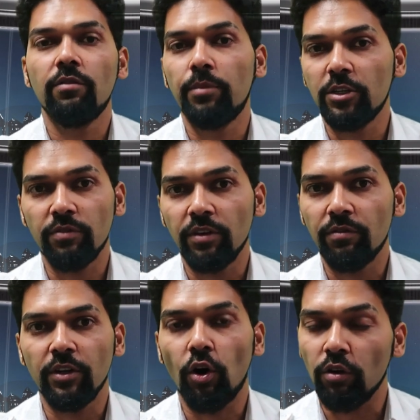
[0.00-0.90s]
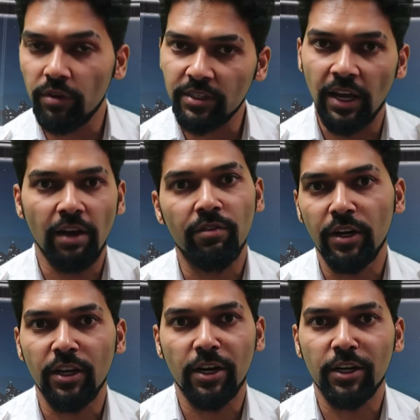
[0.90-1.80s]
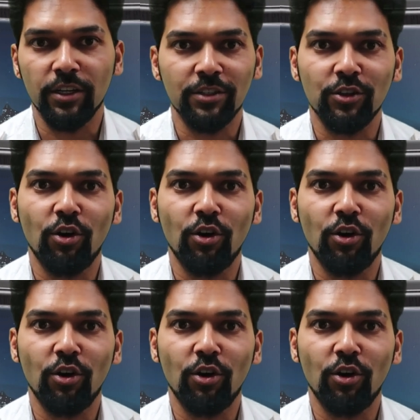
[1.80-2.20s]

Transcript: Bridge wing, we always have indicators